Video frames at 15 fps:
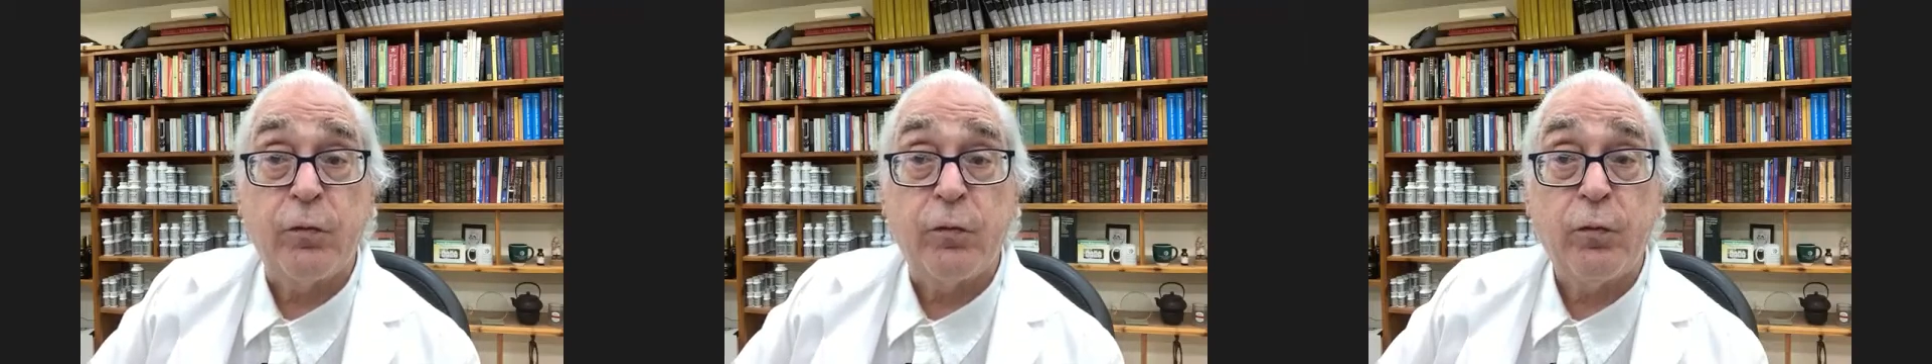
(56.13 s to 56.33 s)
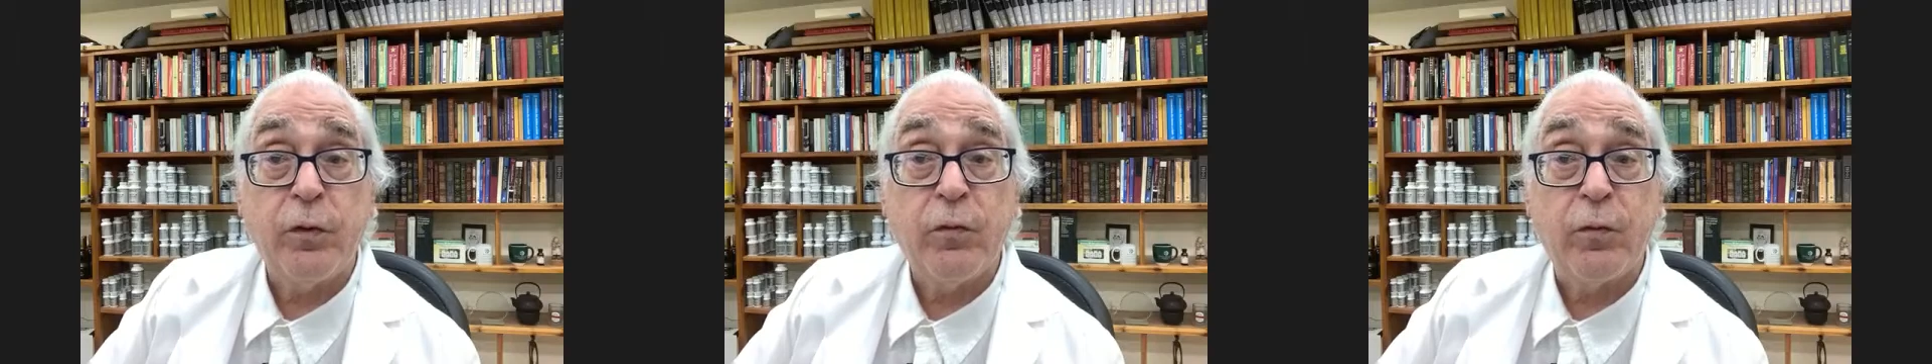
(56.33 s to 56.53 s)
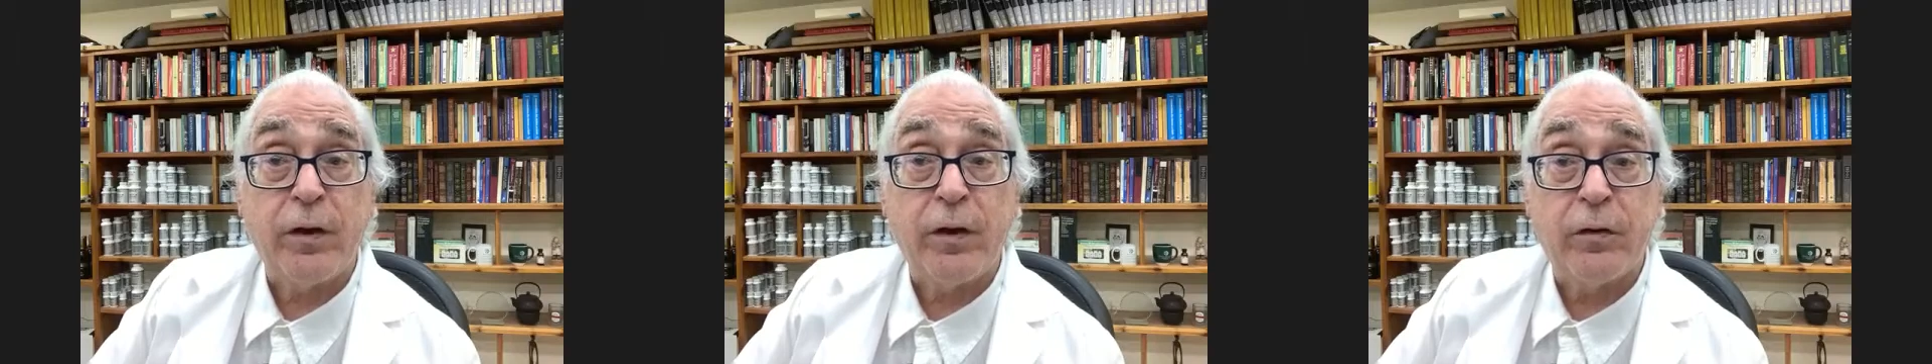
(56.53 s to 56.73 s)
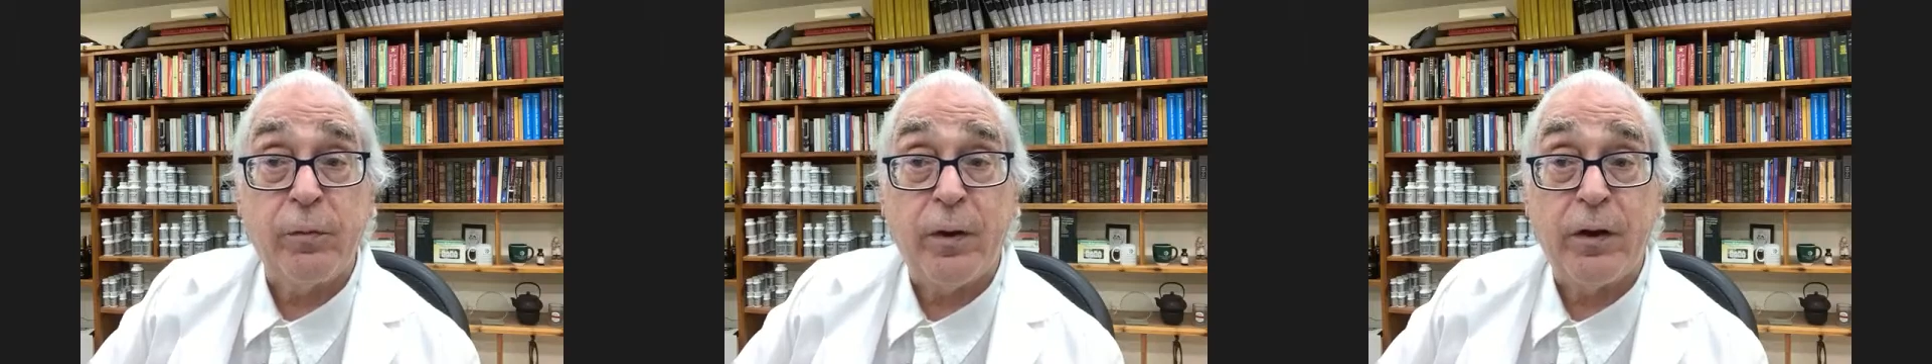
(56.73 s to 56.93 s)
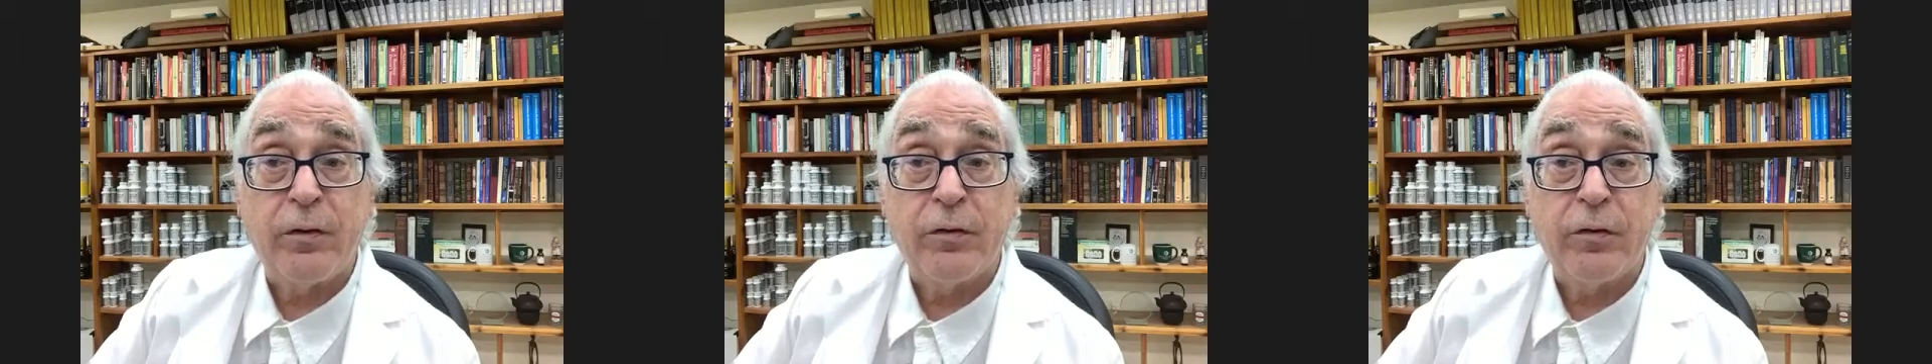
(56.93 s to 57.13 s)
we
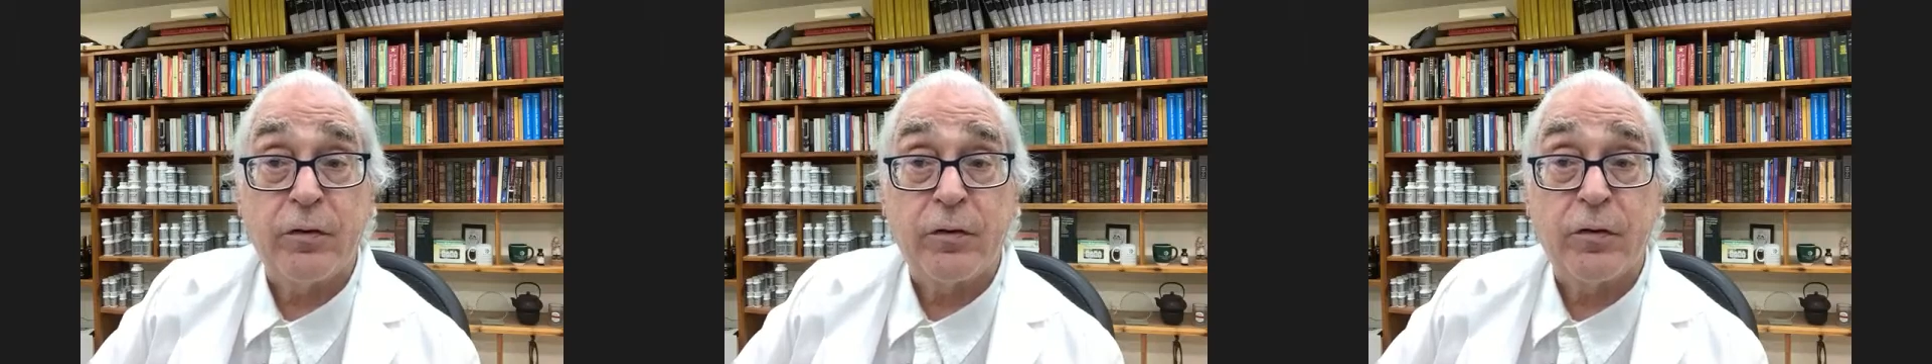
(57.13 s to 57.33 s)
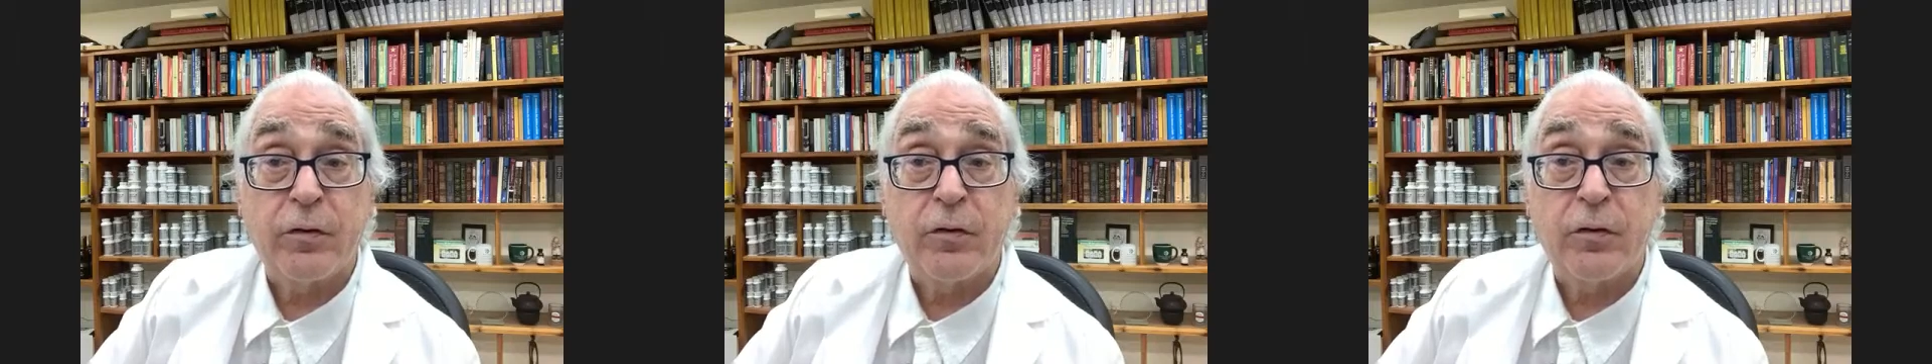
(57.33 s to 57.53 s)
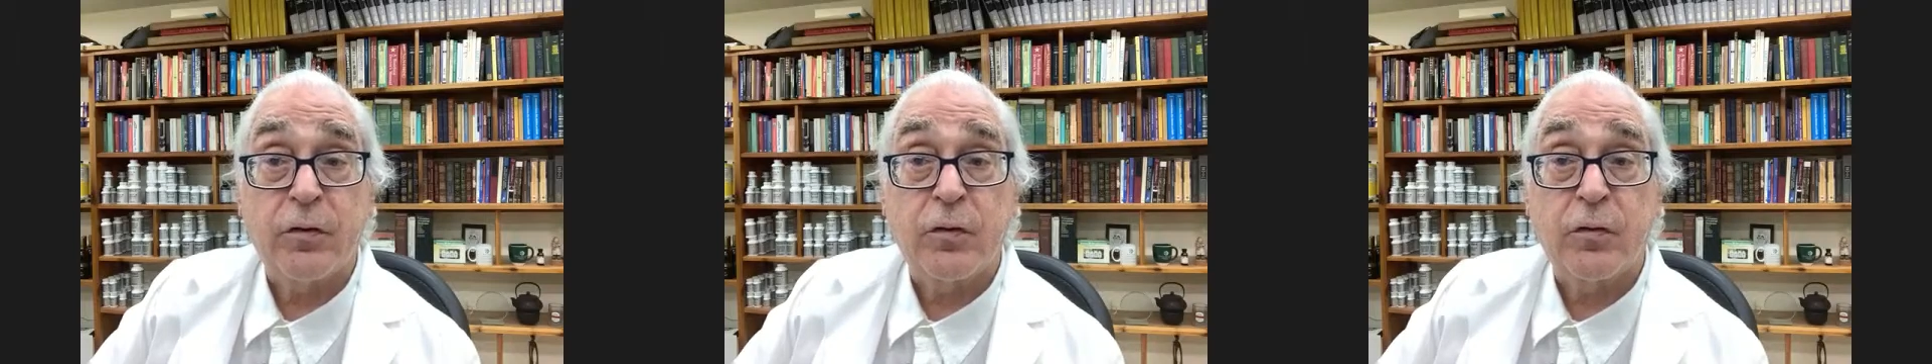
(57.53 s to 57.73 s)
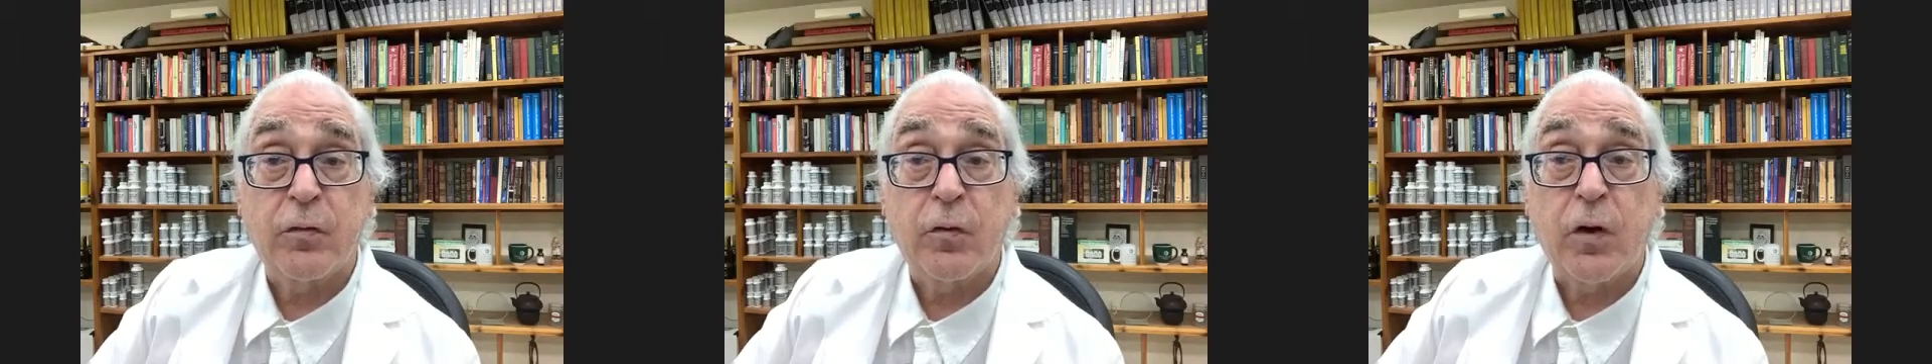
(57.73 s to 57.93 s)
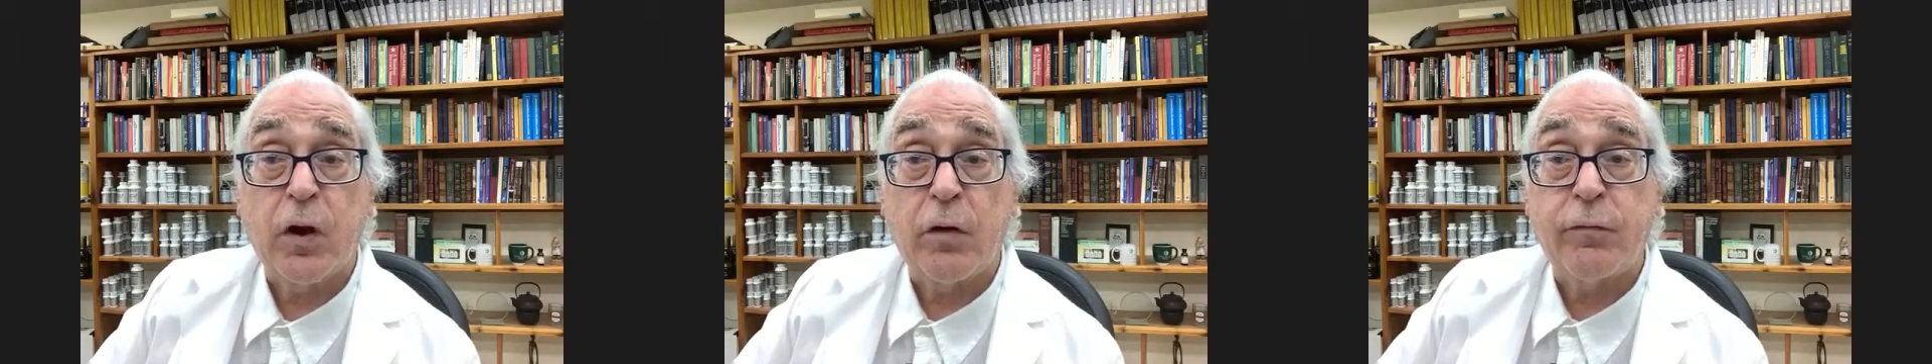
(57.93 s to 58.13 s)
recommend
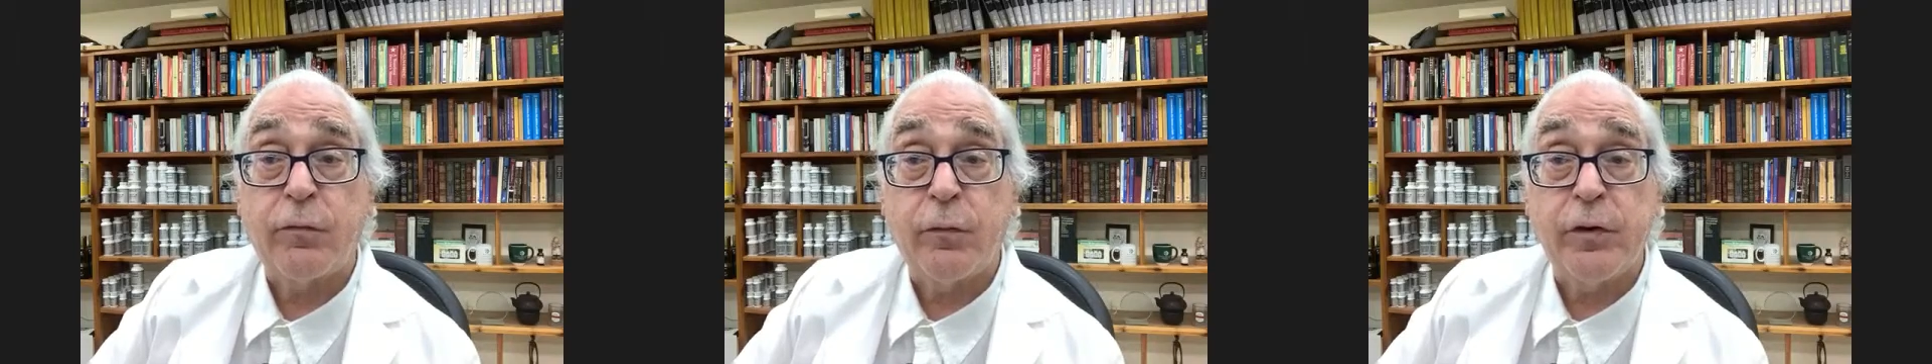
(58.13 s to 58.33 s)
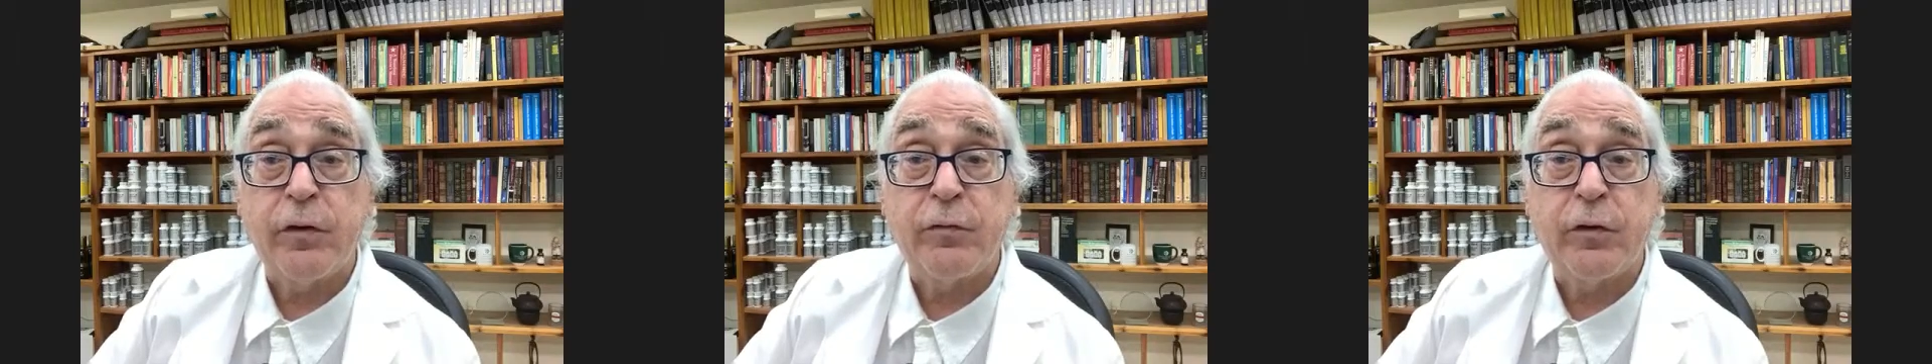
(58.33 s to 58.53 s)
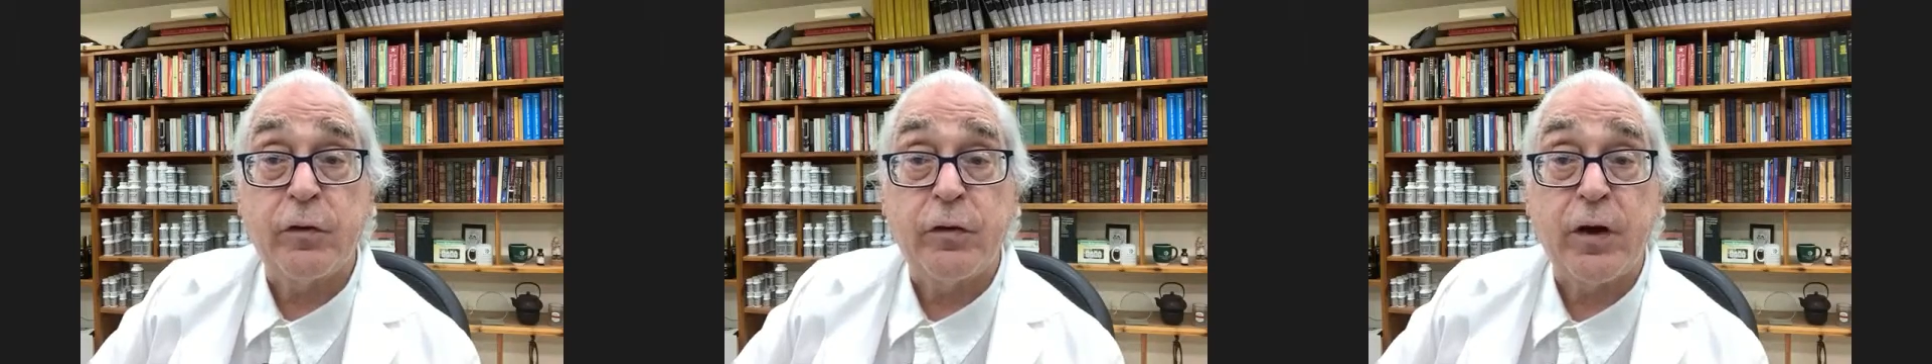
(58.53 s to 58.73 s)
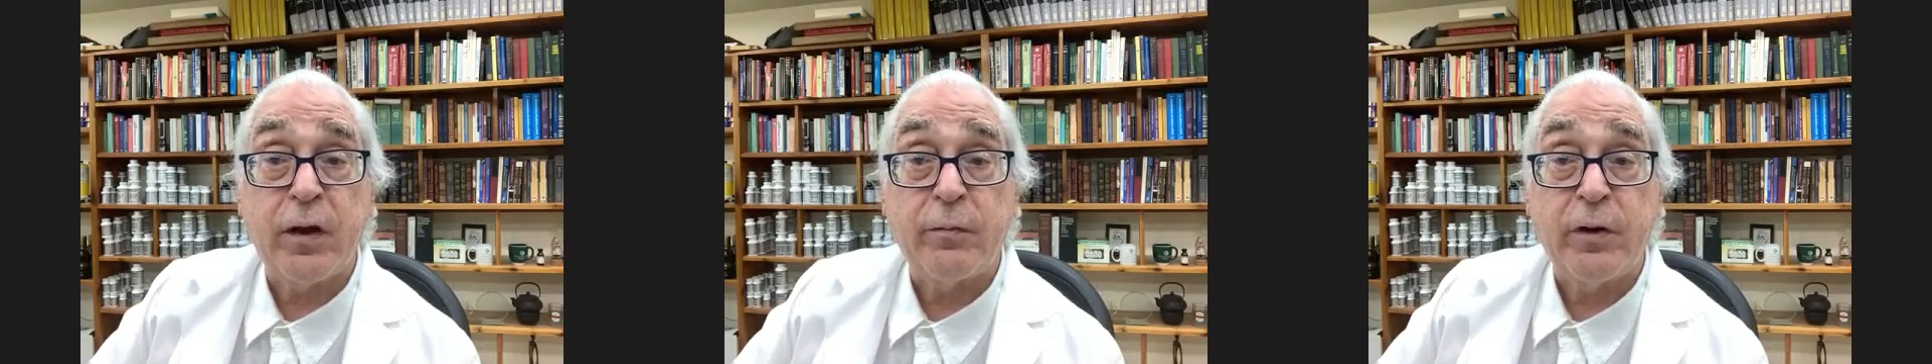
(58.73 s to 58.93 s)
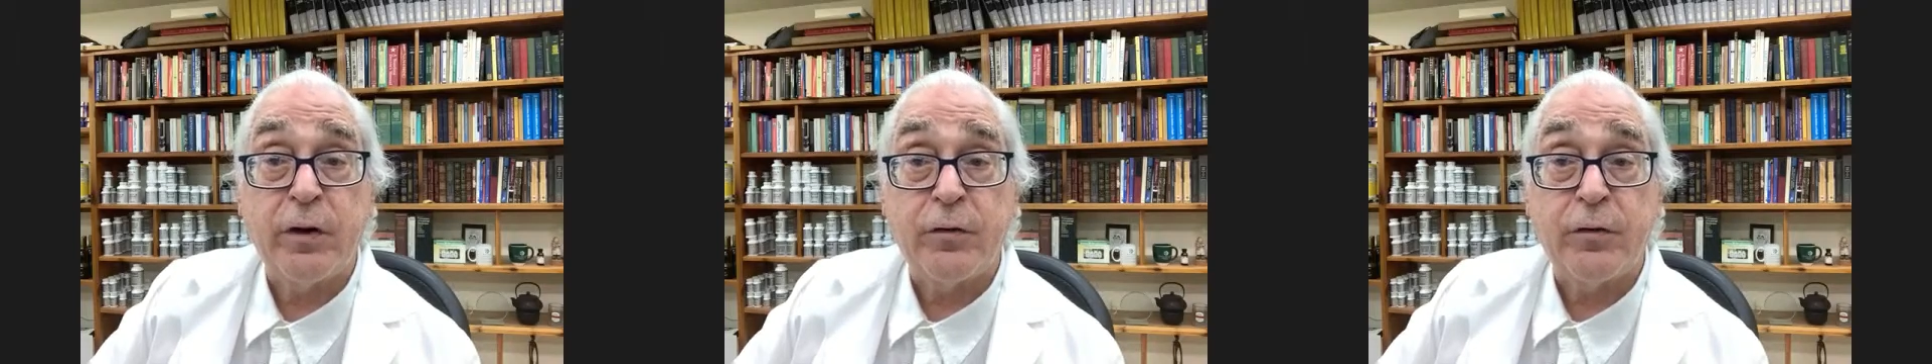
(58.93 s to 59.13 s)
are free of contaminants.